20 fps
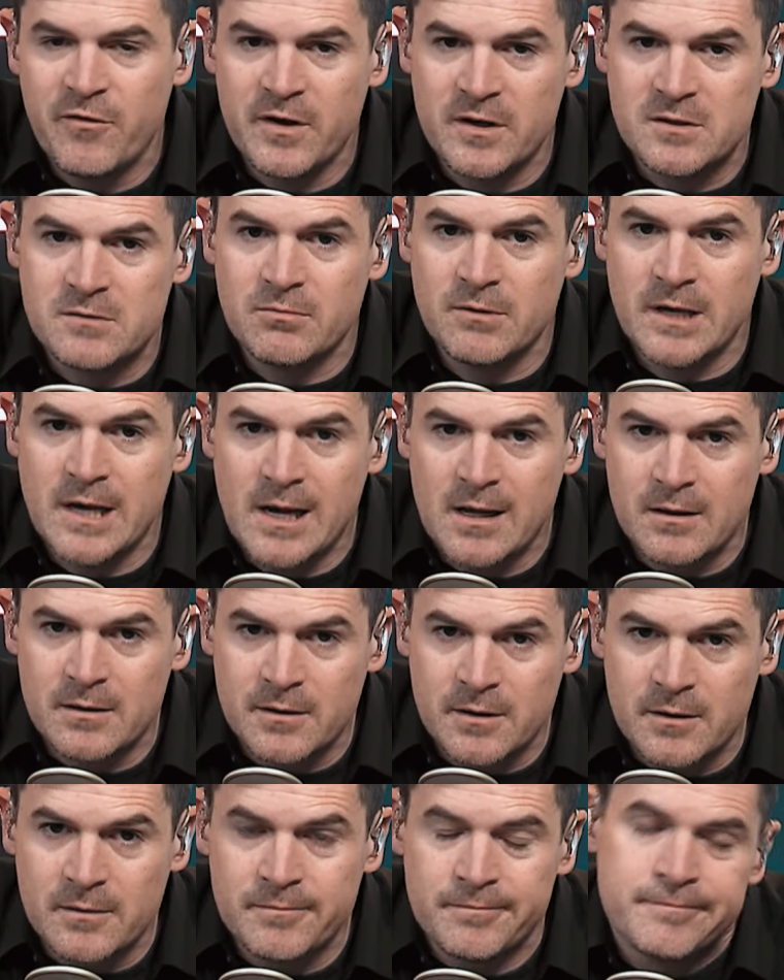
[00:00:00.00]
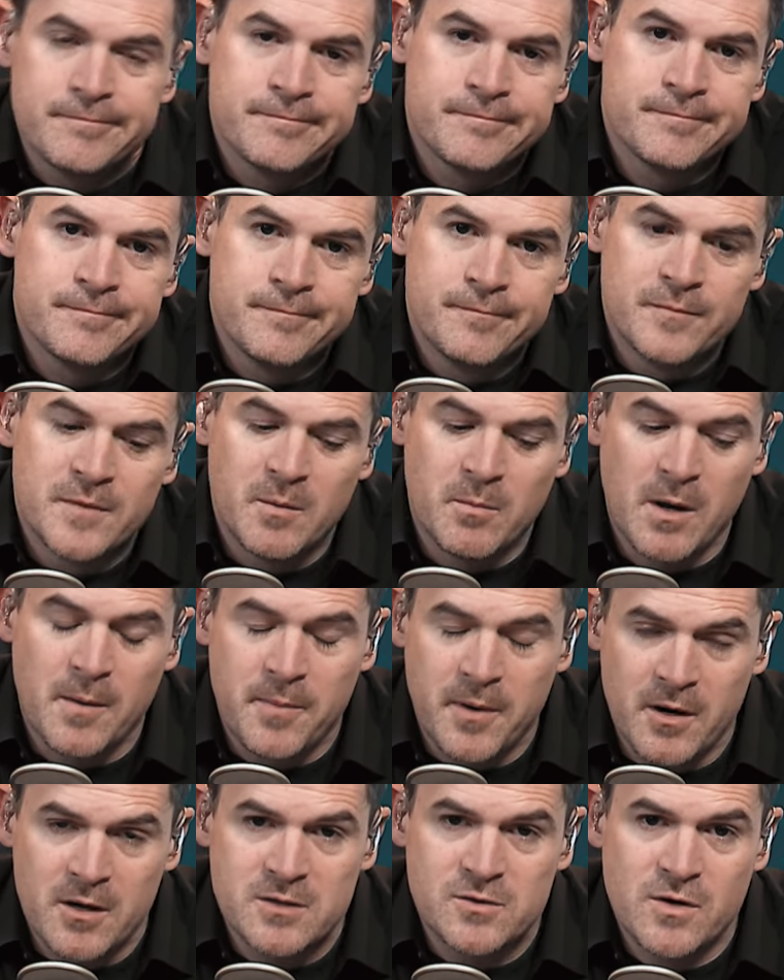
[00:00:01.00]
face reality that my
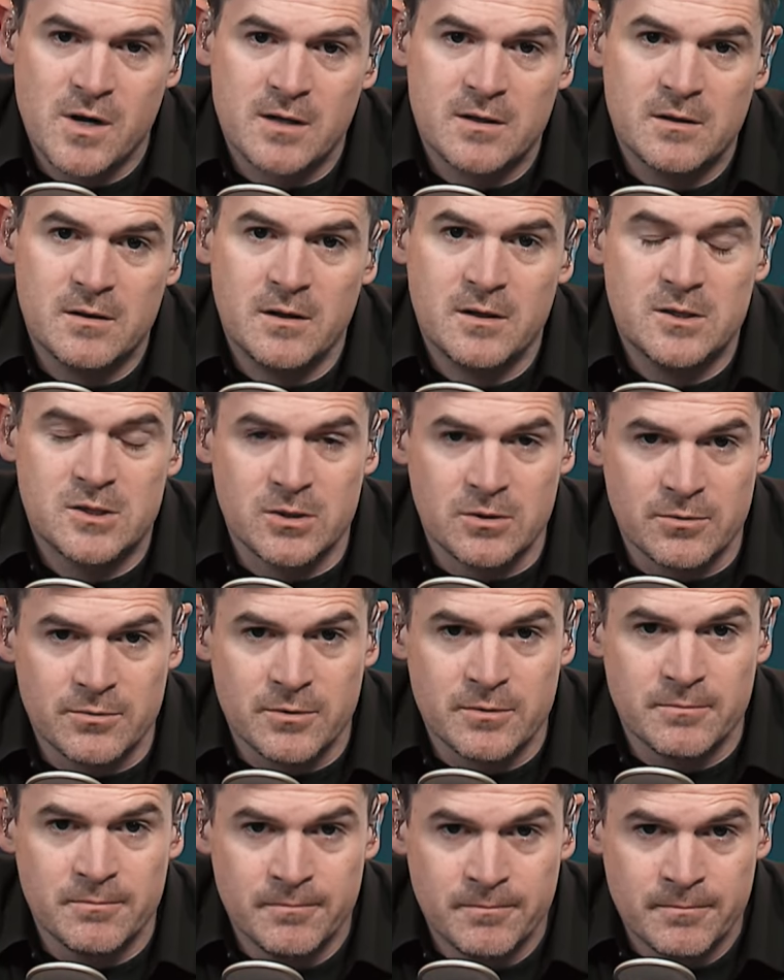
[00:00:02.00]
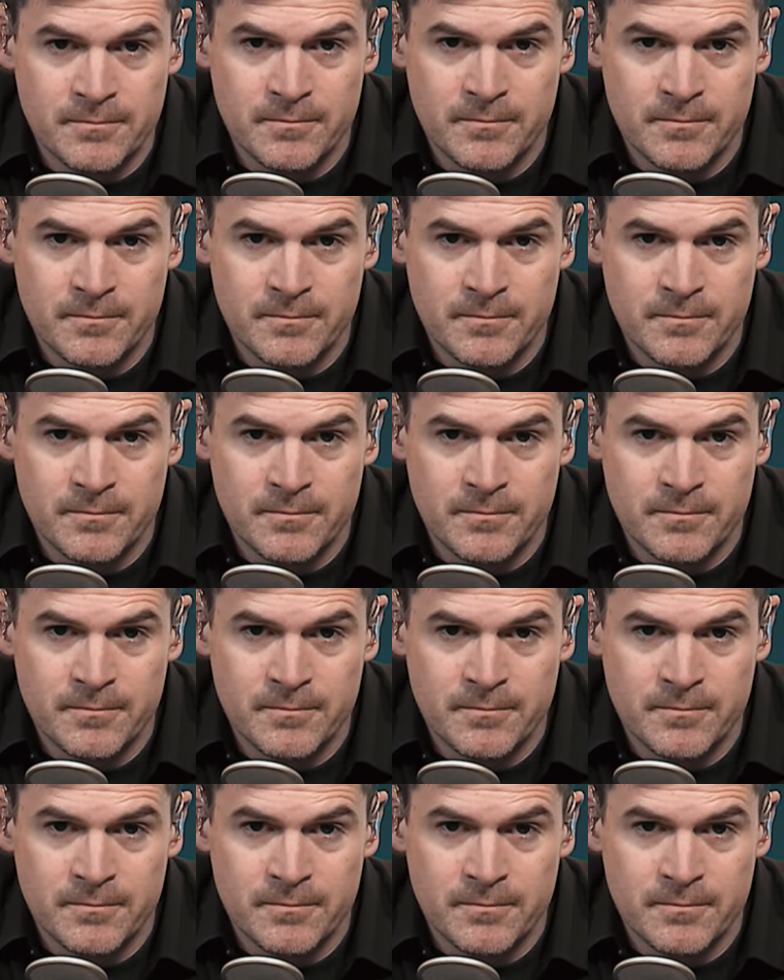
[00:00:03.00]
parents are acting like children.